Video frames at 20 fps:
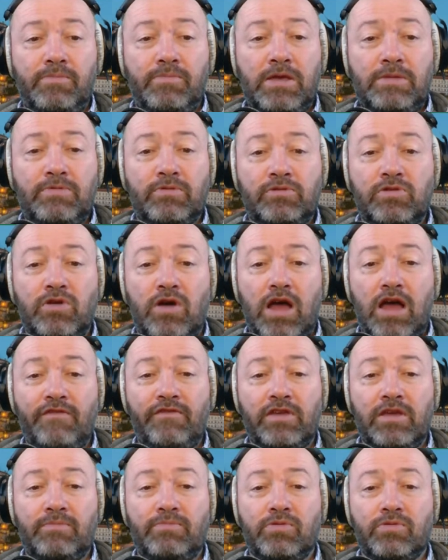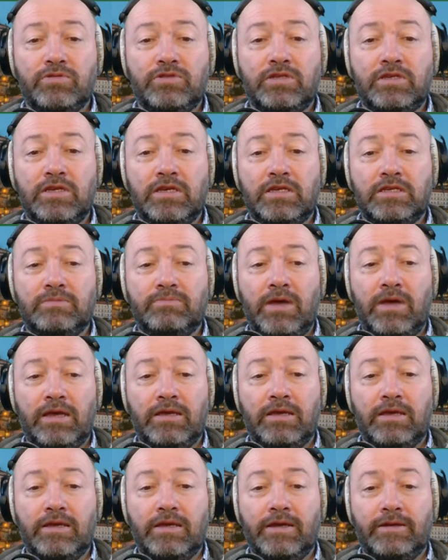people not having a Portuguese
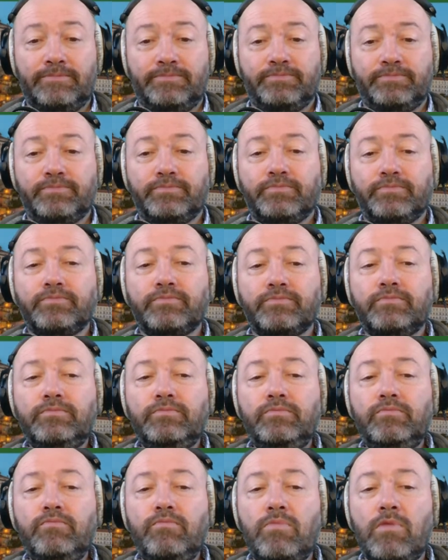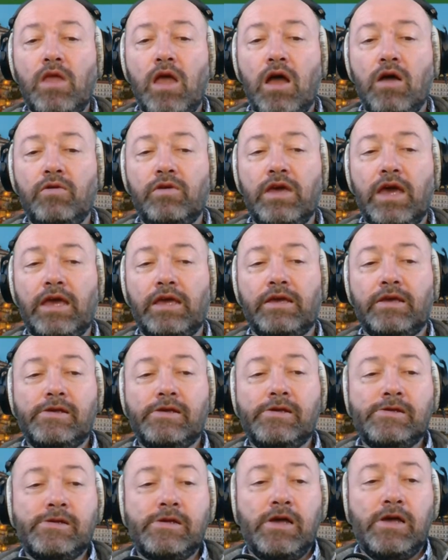bank account. Okay,
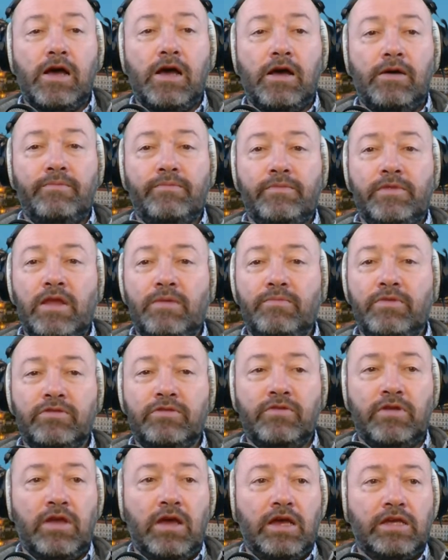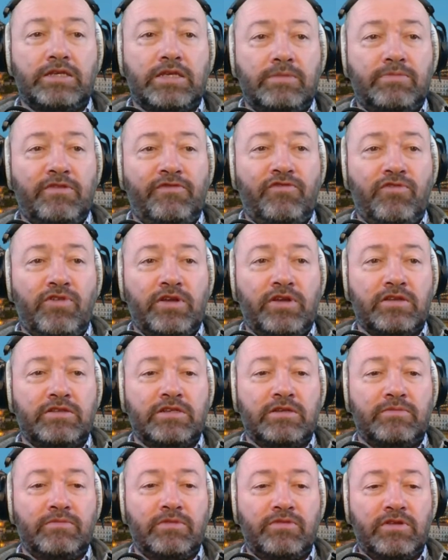number 3. Actually, before I go
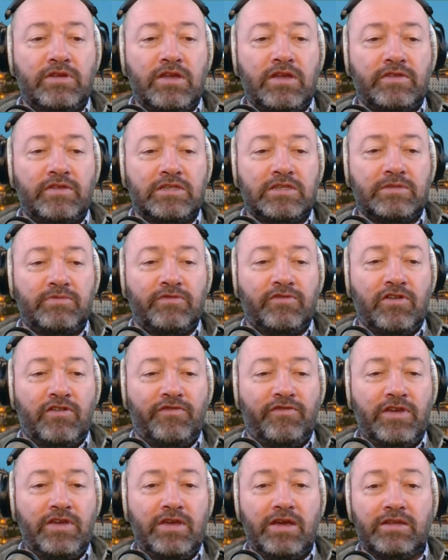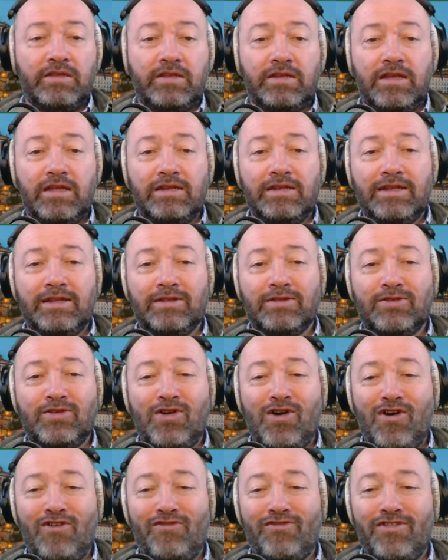to number 3, another sip of coffee and a little
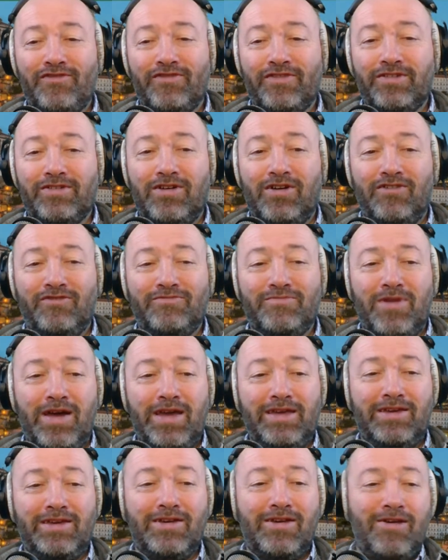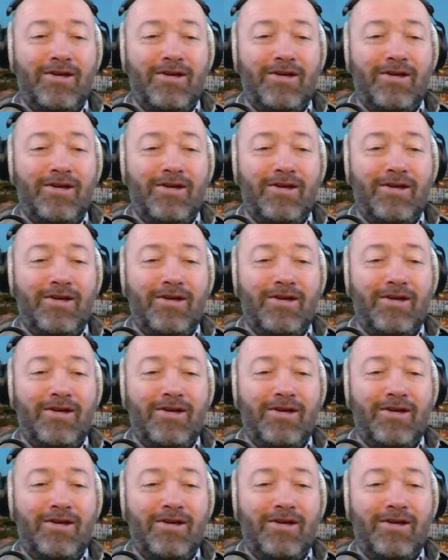cough off mic.